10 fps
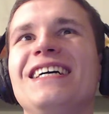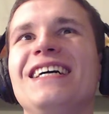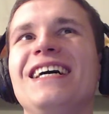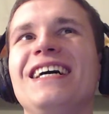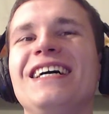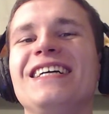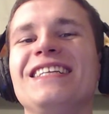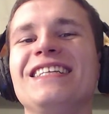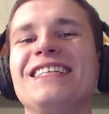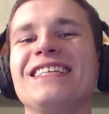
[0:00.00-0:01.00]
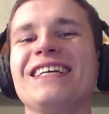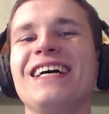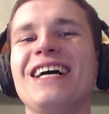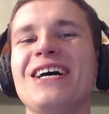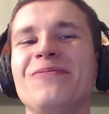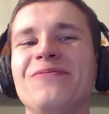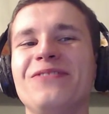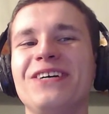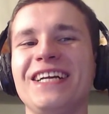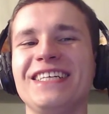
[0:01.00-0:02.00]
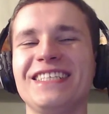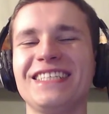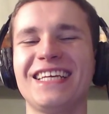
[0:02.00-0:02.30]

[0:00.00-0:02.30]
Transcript: and uh, I'm freeze.